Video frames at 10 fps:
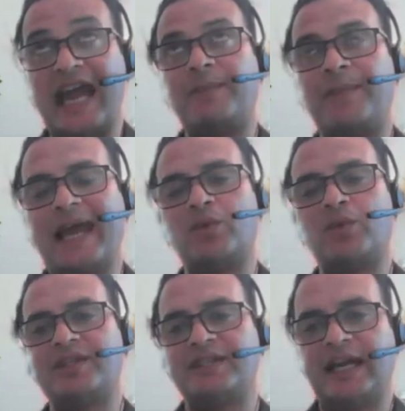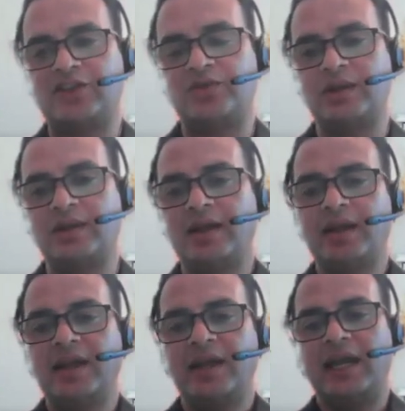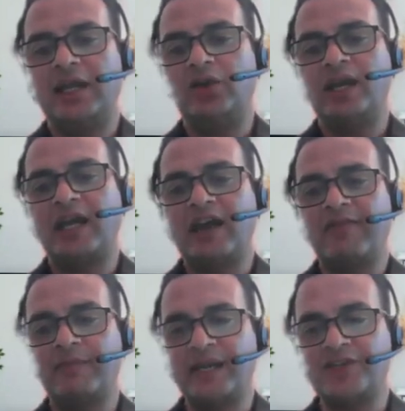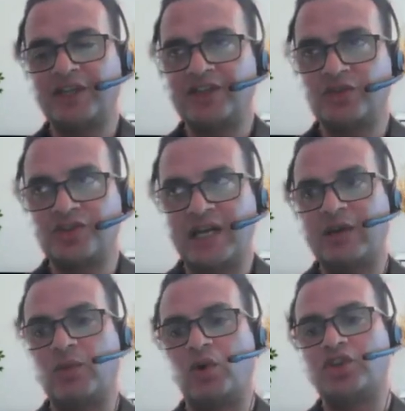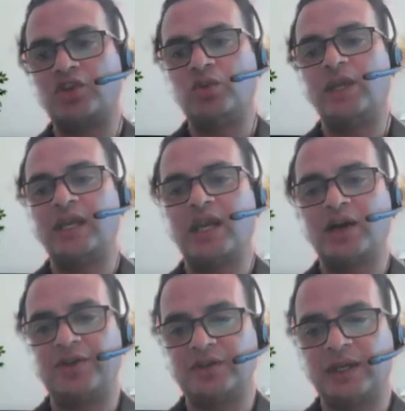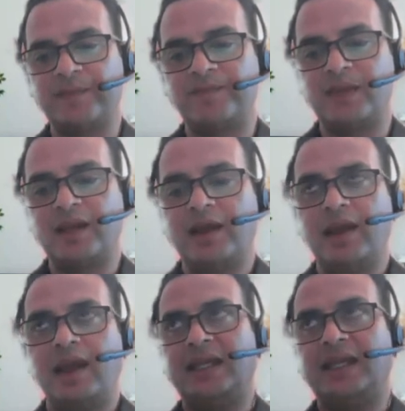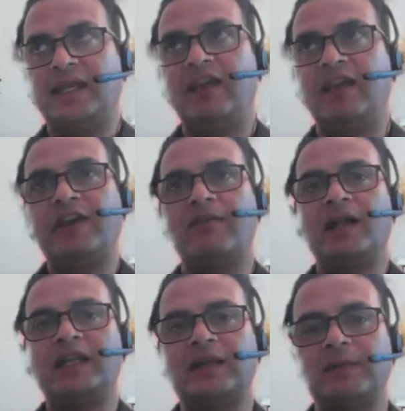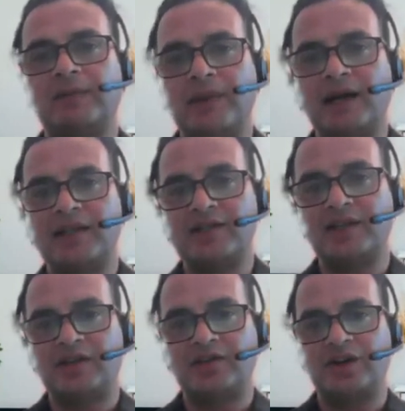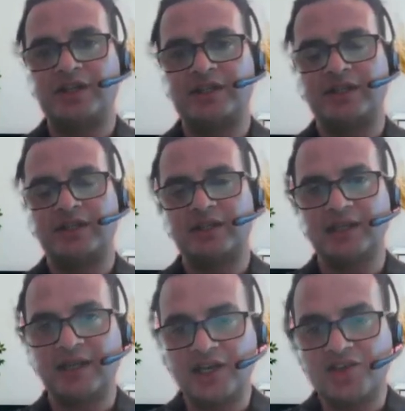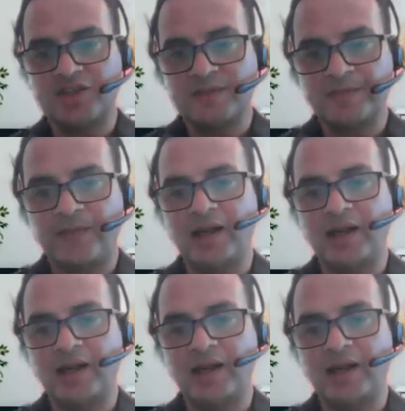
plan versus actual, and you can have metrics to track what you're doing and how you're doing. And then if you have multiple plants across the nation,